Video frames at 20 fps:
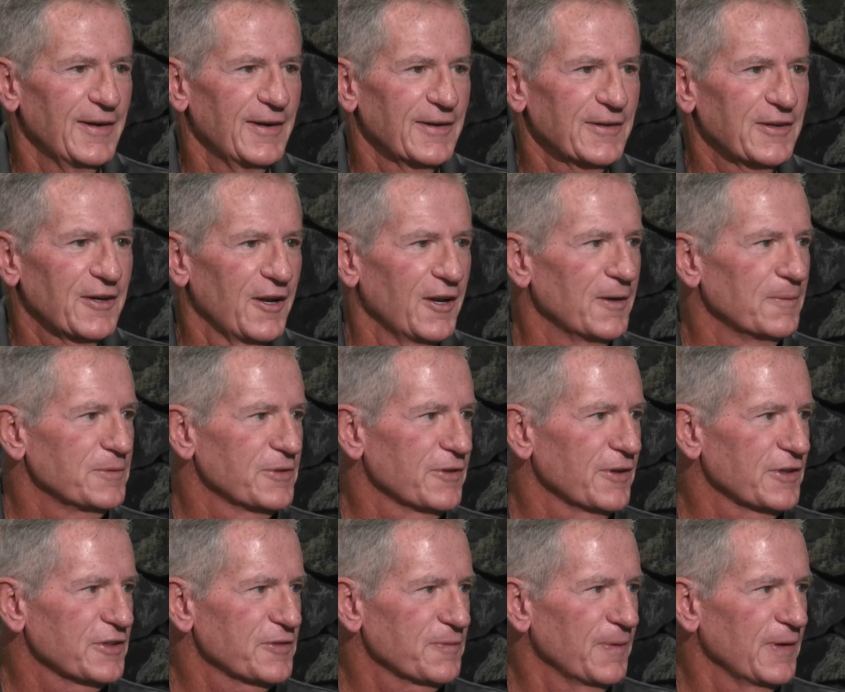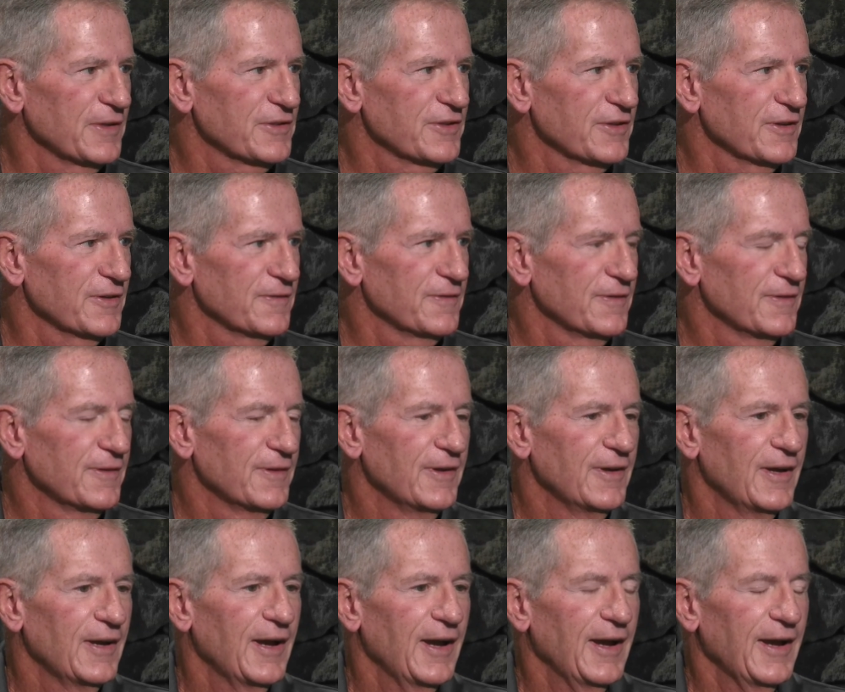Clubs are expensive.
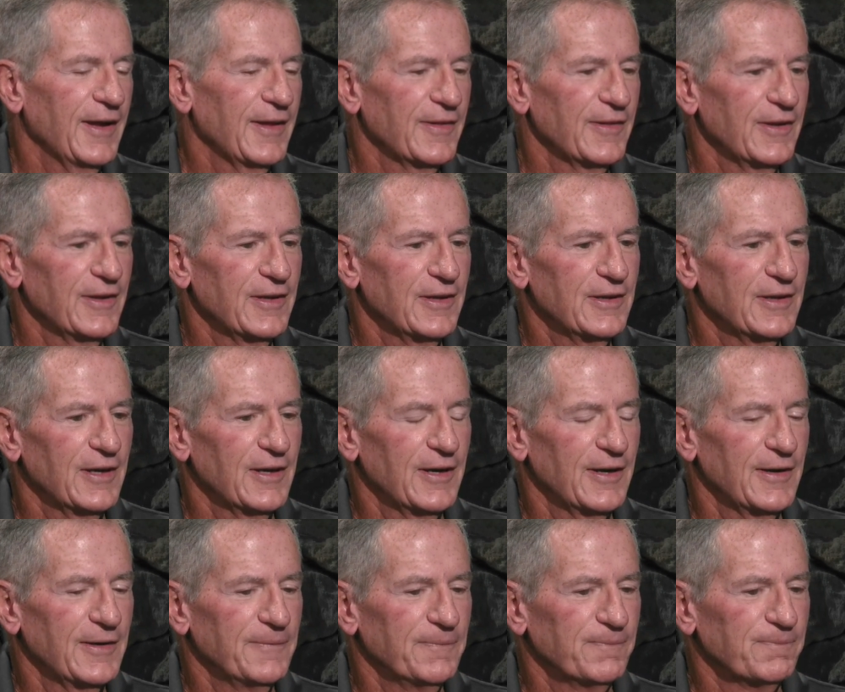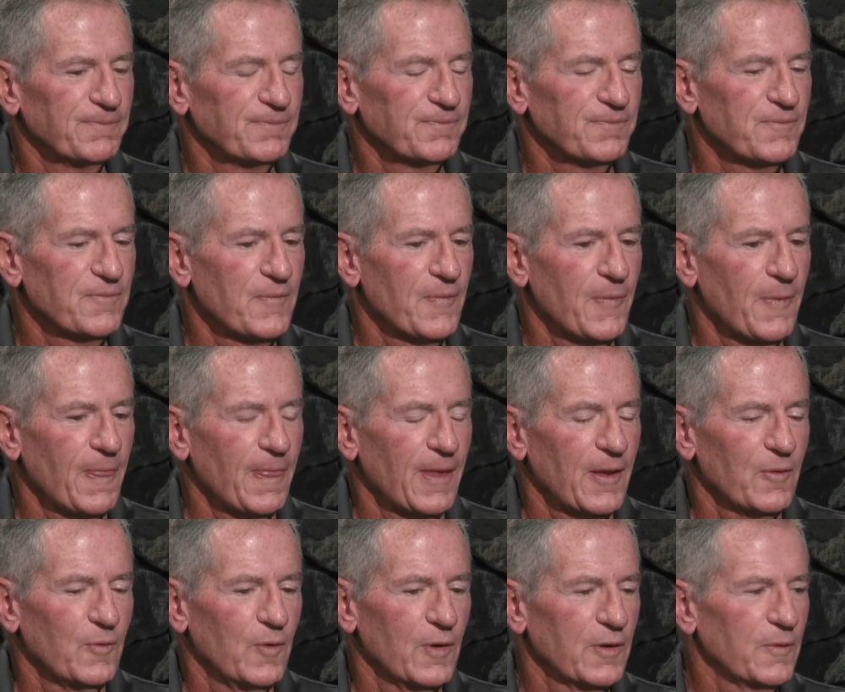And the,
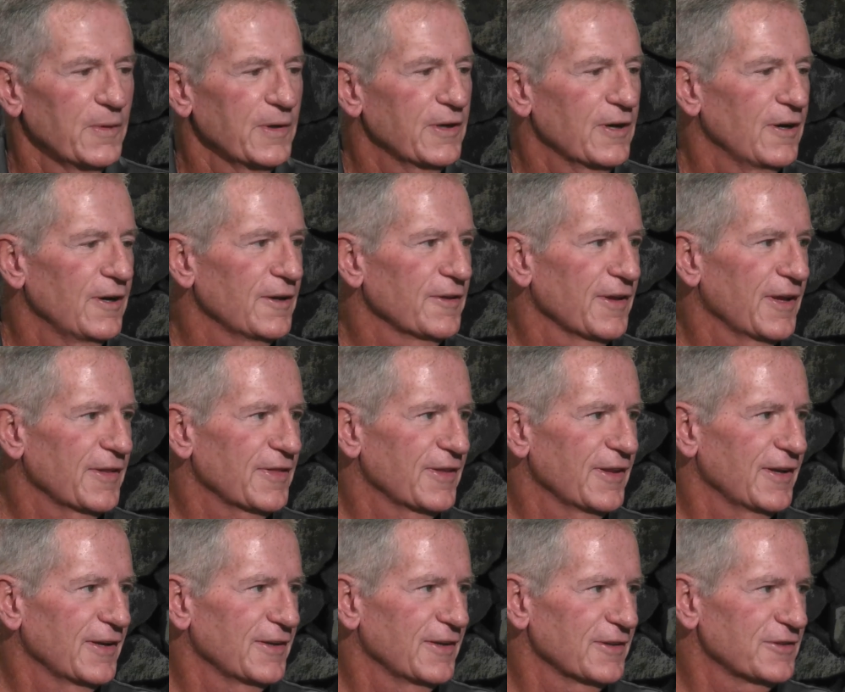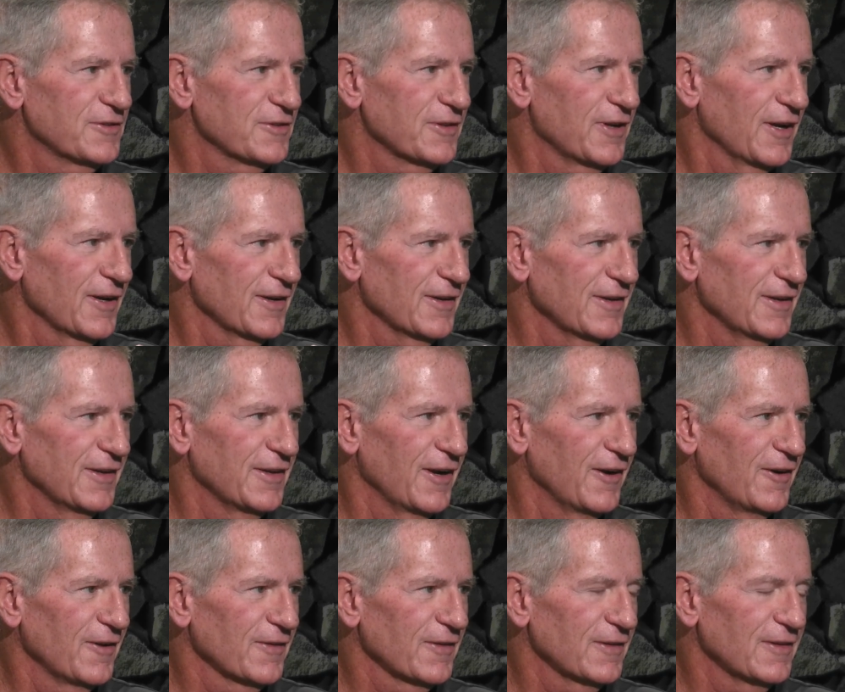what do we call that thing that you got in
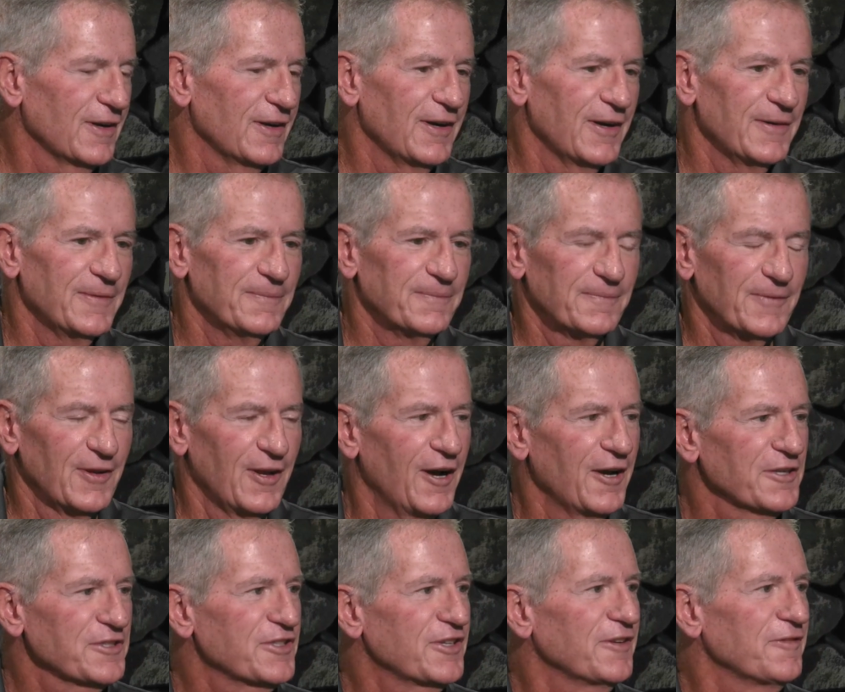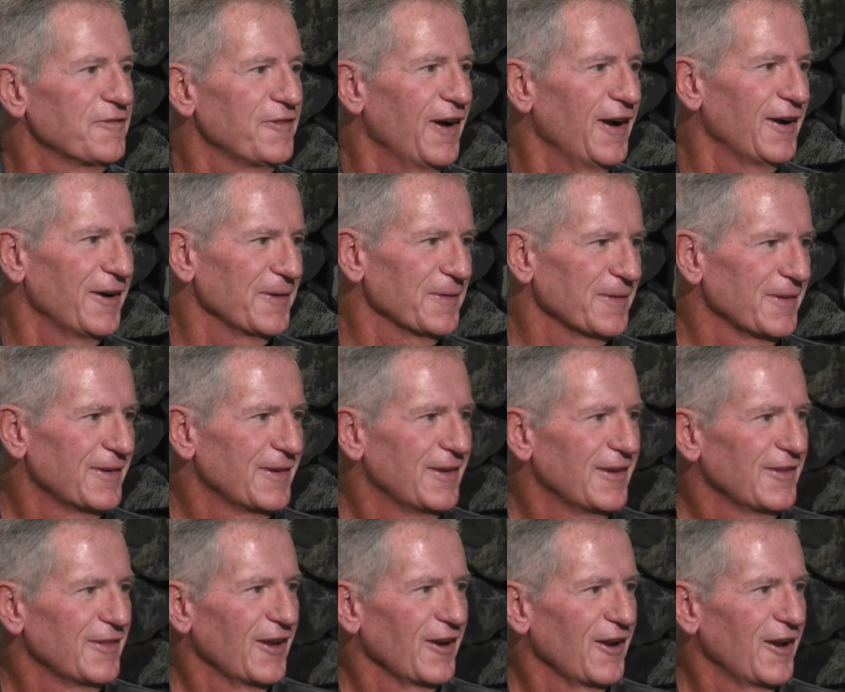all, lost and found.
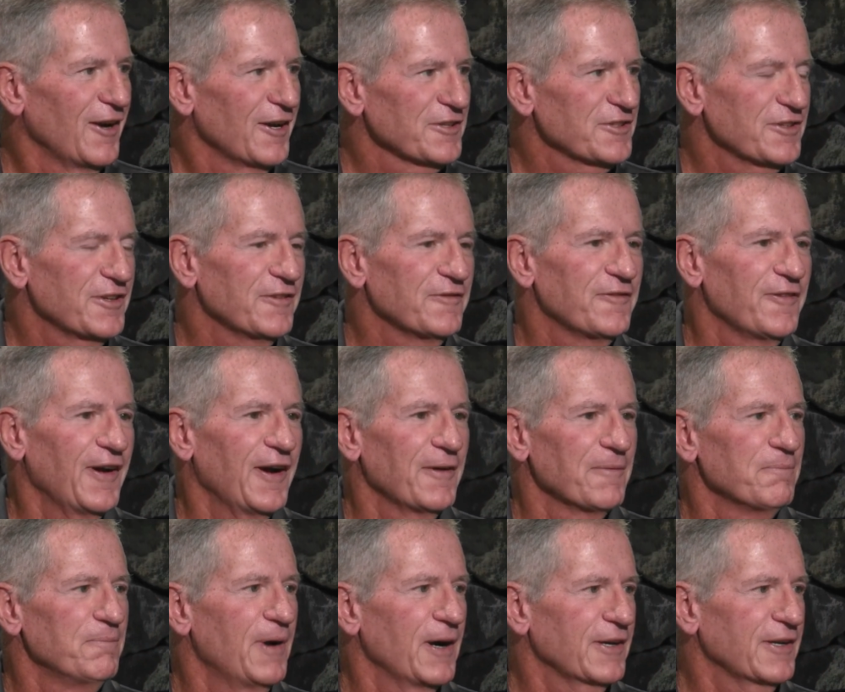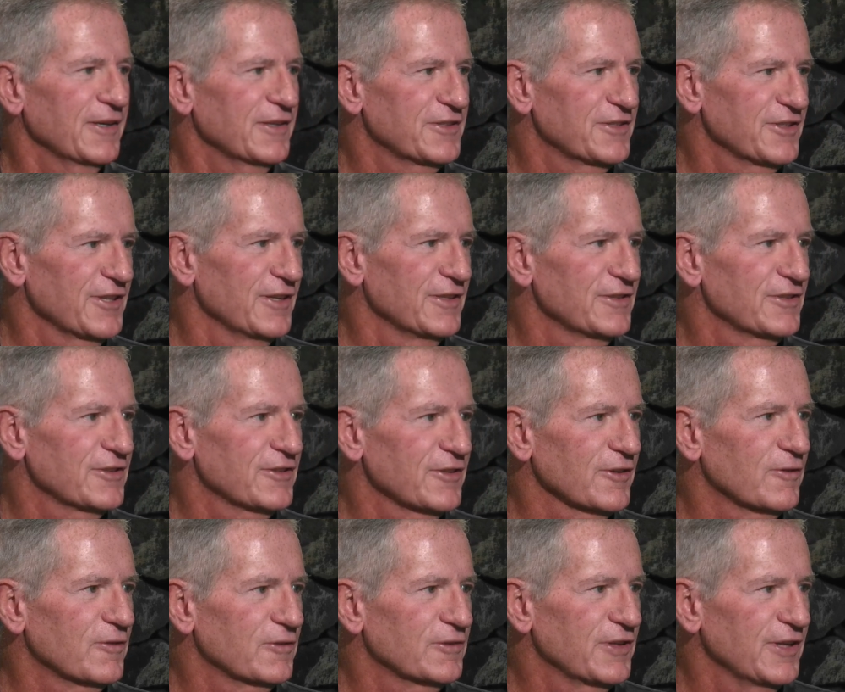The lost and found bucket
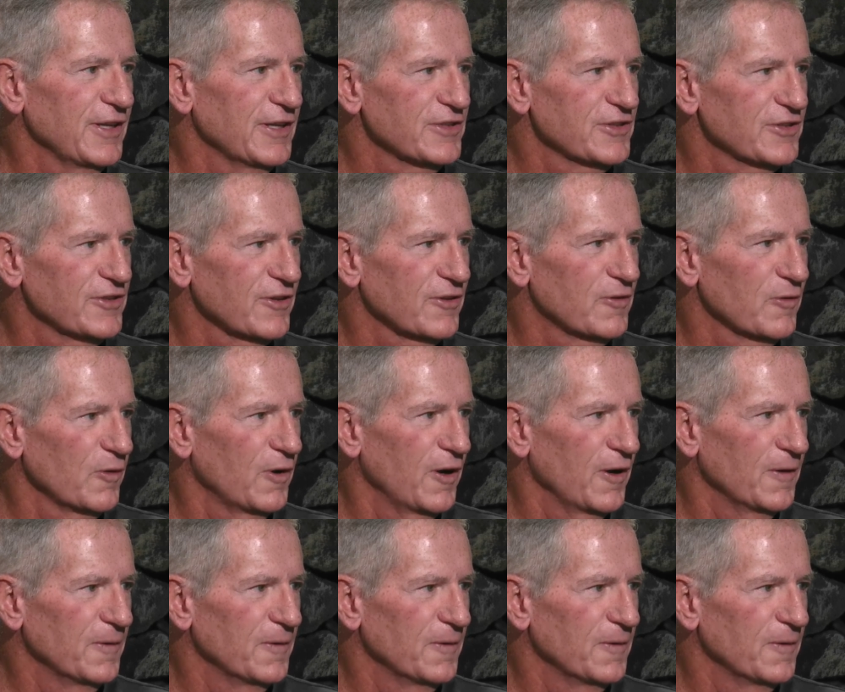tends to grow.